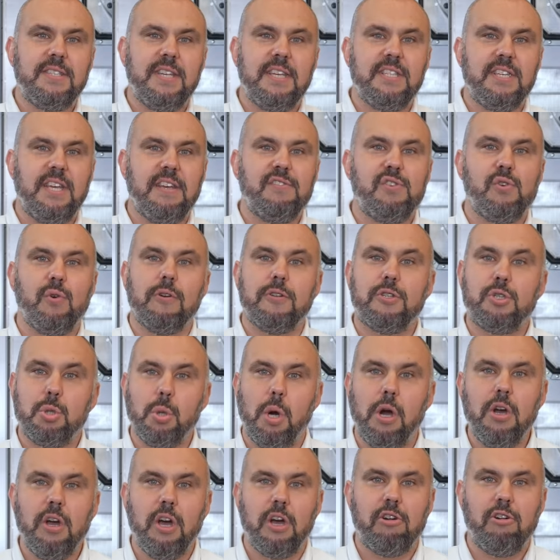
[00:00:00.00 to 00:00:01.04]
this gives you a
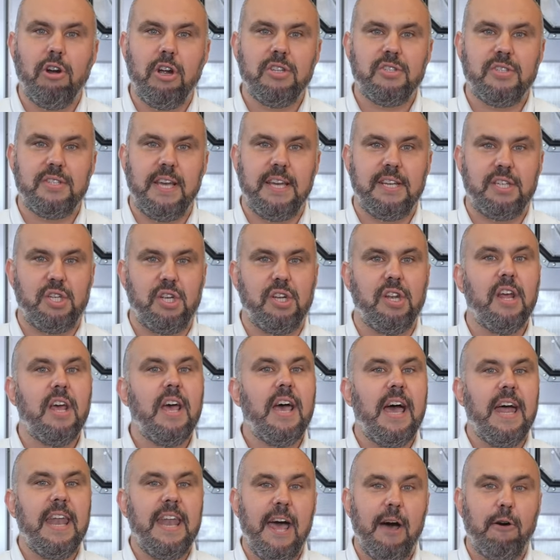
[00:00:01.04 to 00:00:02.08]
stronger cross section
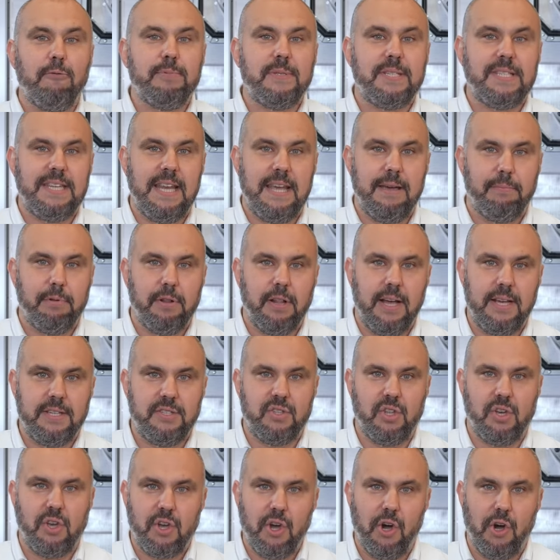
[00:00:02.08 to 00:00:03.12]
and helps stabilize
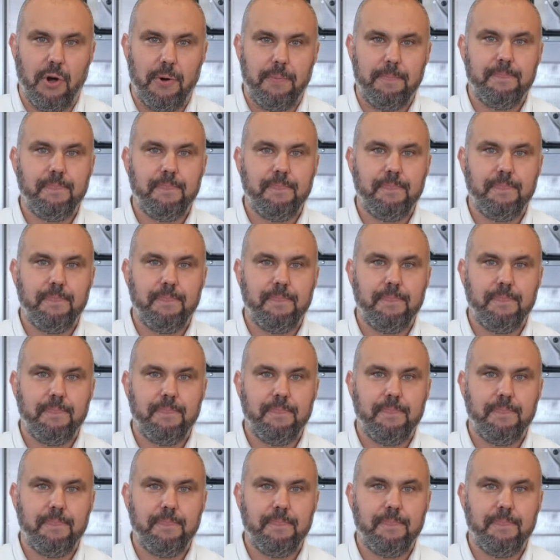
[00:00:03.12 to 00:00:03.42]
the cut.